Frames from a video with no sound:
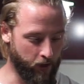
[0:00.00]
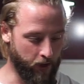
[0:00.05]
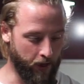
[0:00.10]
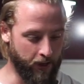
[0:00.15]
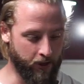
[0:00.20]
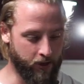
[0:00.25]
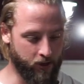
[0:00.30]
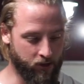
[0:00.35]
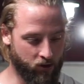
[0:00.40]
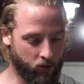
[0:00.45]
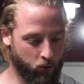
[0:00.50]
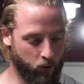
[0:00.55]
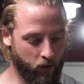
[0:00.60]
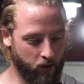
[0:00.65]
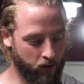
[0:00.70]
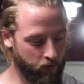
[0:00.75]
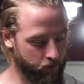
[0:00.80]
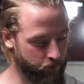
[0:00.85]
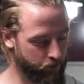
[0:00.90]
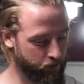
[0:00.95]
18
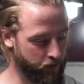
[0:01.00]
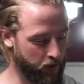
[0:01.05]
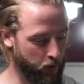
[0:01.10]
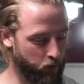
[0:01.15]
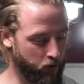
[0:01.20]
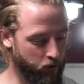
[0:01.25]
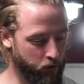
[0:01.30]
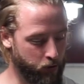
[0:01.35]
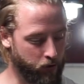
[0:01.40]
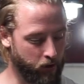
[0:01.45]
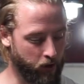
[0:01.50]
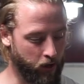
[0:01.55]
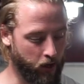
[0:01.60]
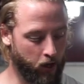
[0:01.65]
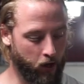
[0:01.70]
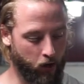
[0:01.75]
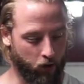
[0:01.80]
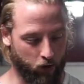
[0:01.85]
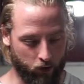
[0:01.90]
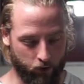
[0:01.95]
screen that we're using
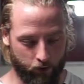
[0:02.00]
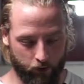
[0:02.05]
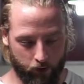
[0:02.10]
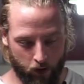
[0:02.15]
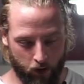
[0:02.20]
here